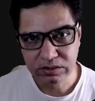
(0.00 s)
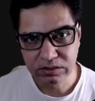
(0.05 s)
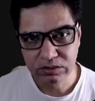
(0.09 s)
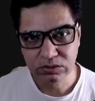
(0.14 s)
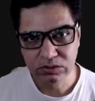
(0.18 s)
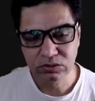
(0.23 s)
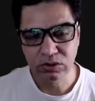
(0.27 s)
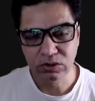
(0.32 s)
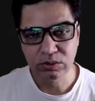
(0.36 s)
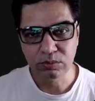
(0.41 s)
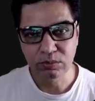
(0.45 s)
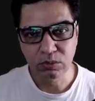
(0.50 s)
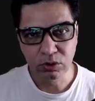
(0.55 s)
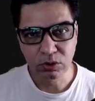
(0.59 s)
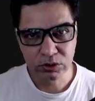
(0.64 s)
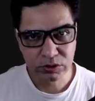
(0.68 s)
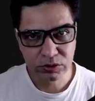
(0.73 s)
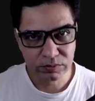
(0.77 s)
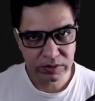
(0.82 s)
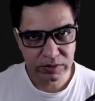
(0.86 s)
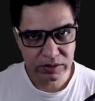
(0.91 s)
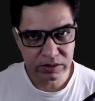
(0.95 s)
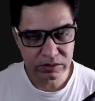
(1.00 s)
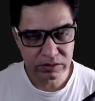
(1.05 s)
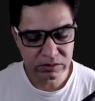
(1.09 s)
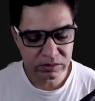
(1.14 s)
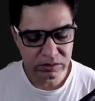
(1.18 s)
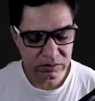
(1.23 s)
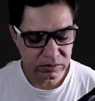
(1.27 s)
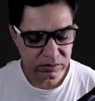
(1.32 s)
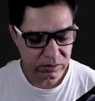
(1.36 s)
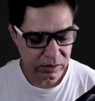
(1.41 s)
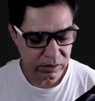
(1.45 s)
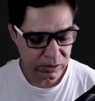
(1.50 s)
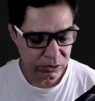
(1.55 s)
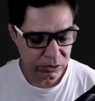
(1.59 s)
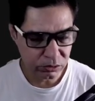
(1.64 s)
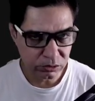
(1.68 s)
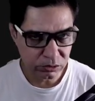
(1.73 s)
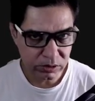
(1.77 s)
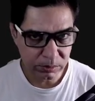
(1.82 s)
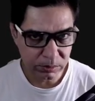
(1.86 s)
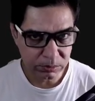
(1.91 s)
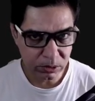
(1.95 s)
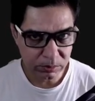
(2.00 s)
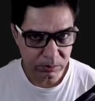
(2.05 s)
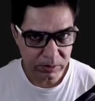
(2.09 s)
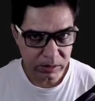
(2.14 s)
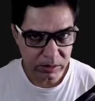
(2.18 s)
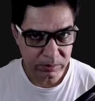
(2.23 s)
So in most of the cases, acute abdominal